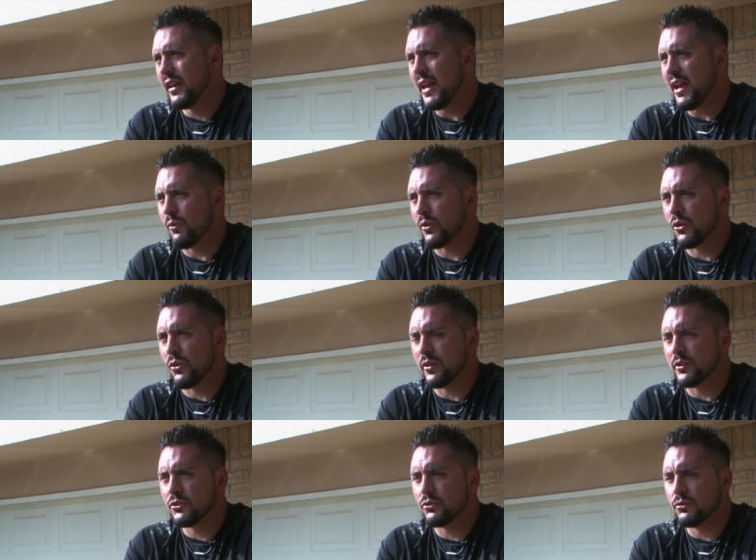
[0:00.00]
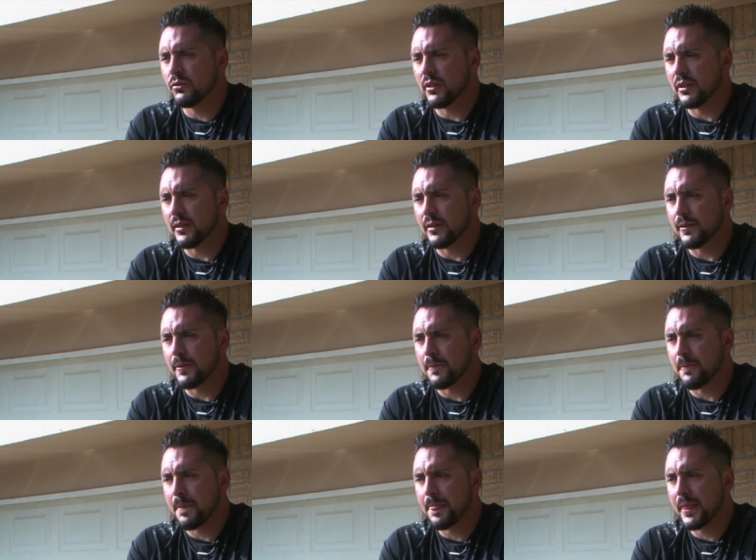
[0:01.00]
and we're going
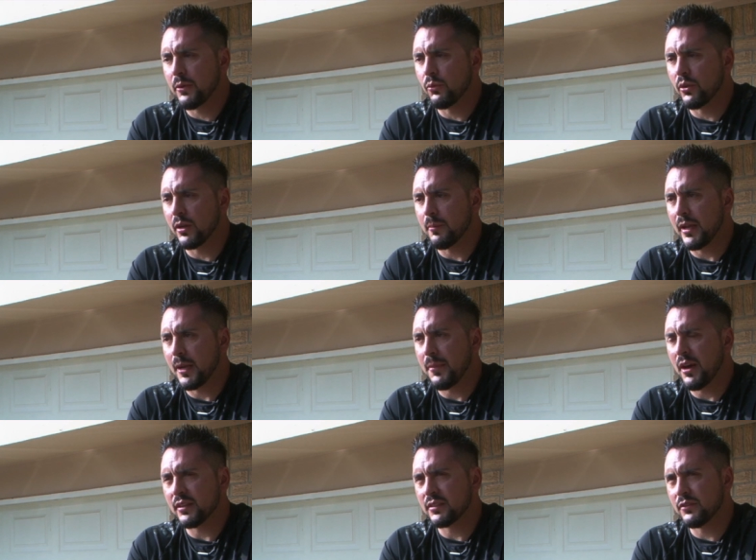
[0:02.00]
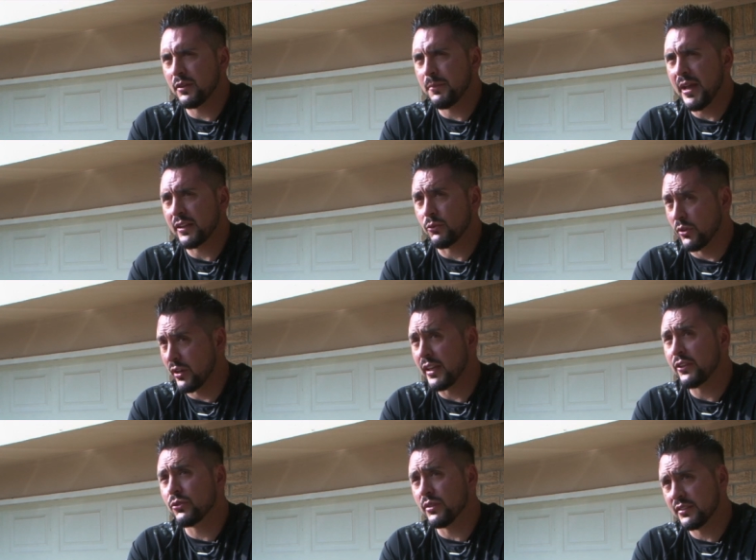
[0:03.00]
to make a positive impact, and we're going to
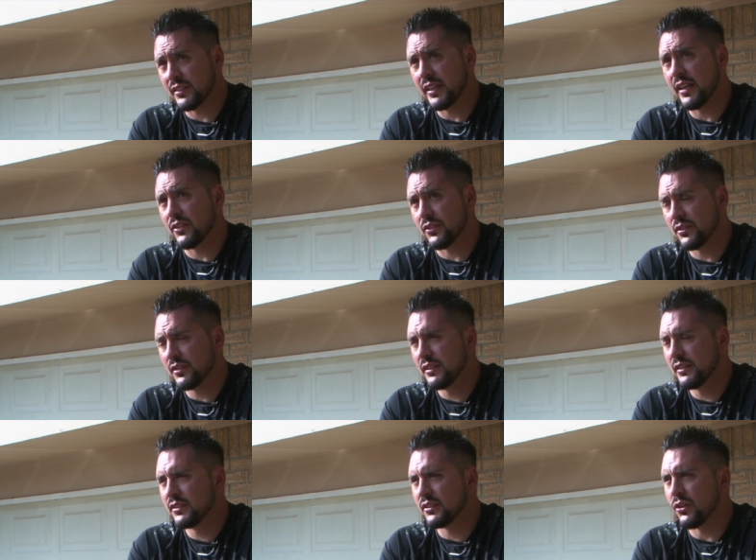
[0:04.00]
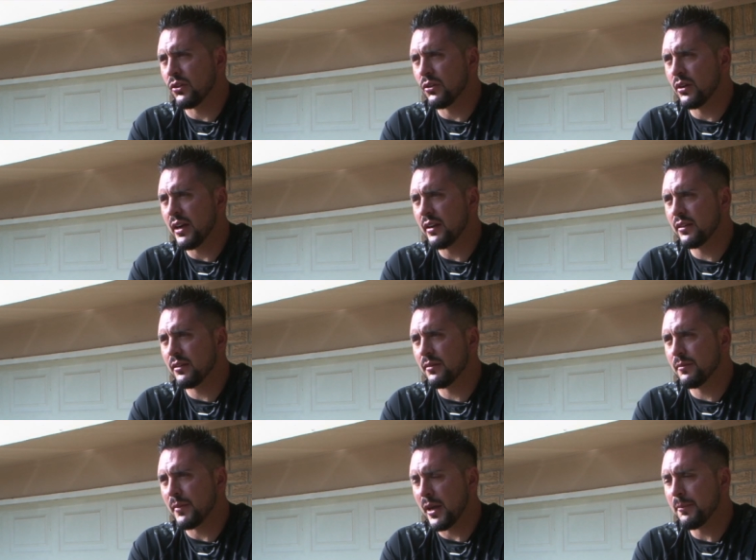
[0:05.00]
get through this together. So
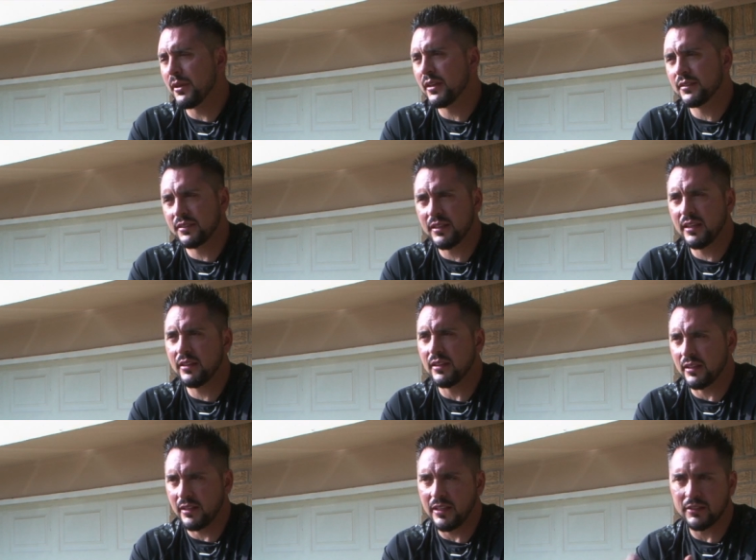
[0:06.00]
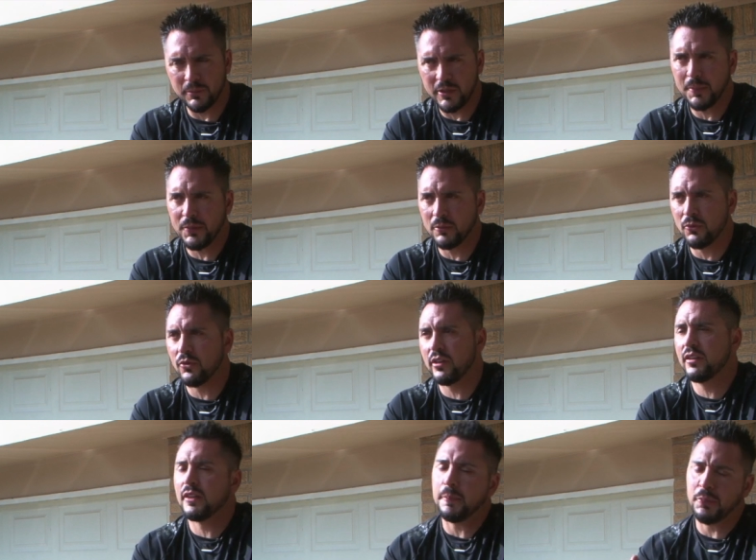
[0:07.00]
my biggest thing that gets me up in the
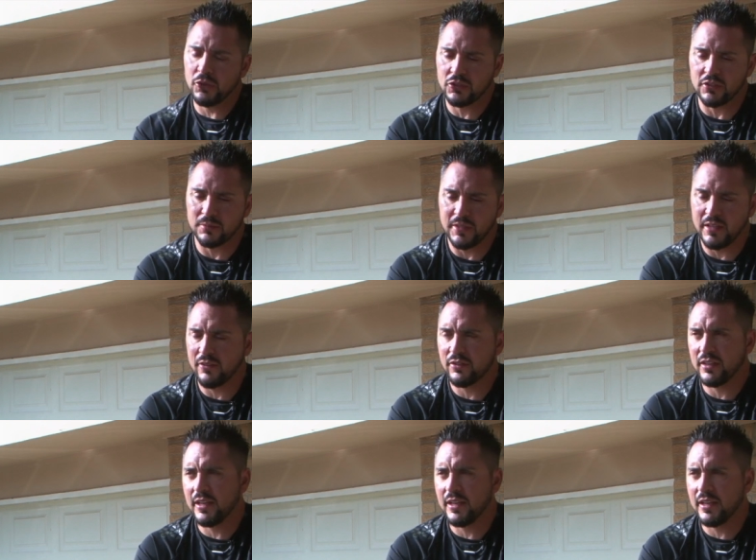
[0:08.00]
morning, that pushes me every